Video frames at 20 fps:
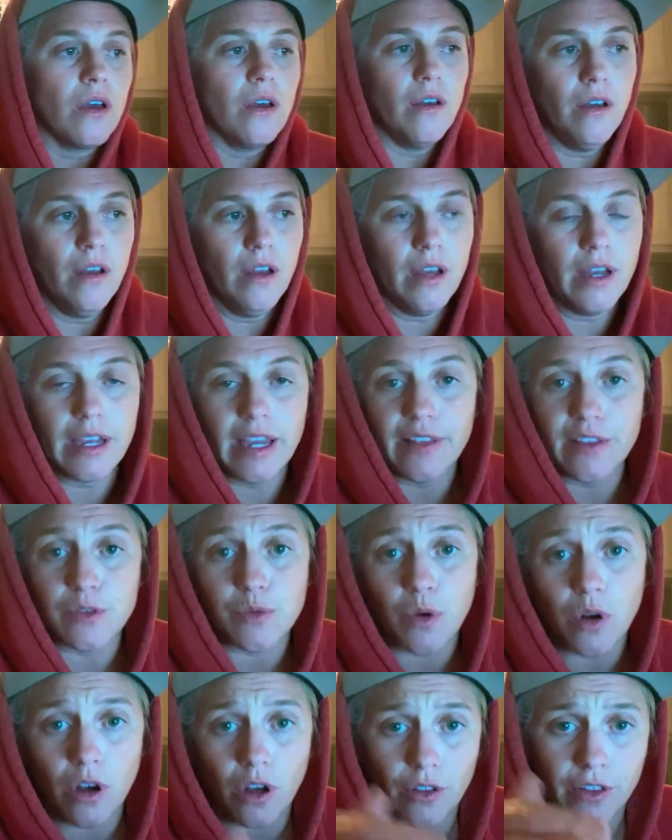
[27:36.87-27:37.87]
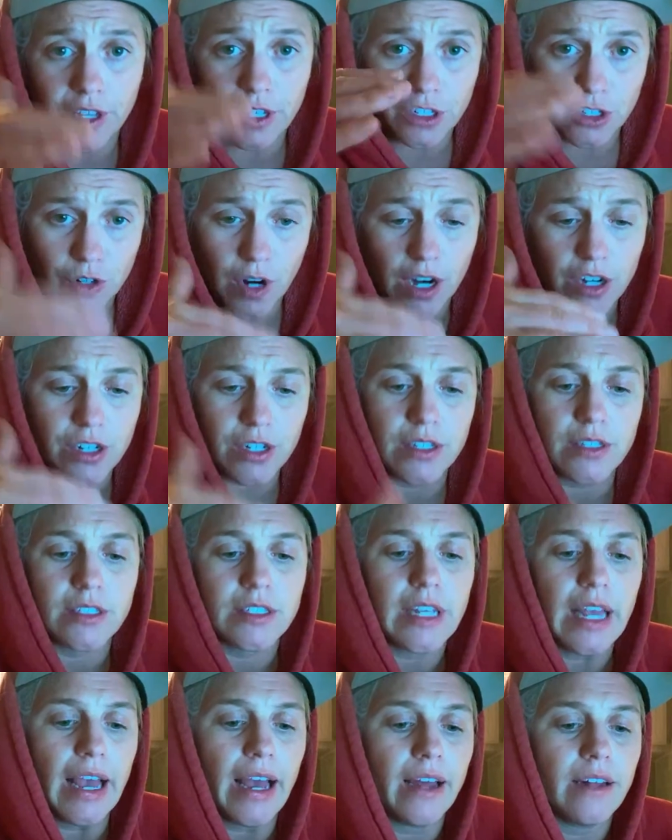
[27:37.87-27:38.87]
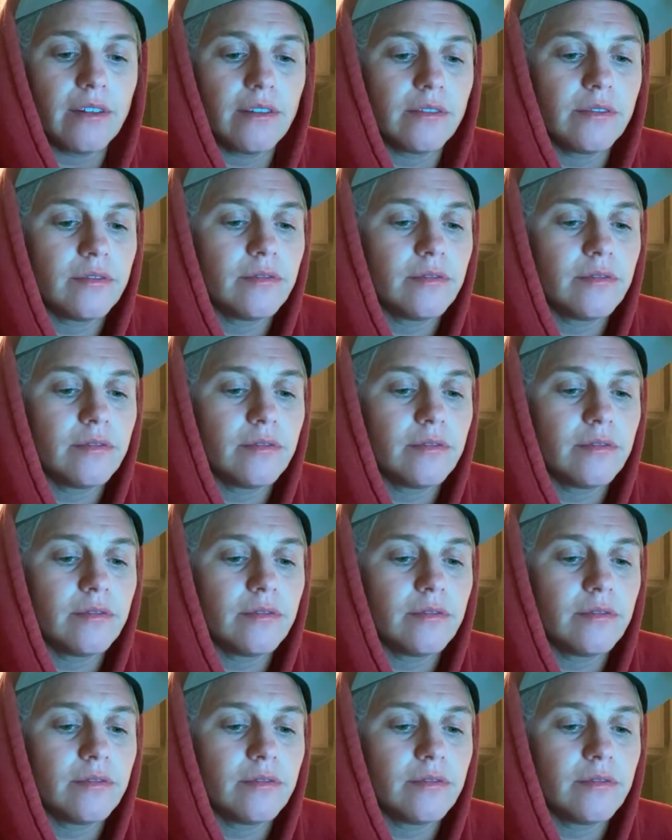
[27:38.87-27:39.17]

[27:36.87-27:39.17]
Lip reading: Again, these were all the instructions that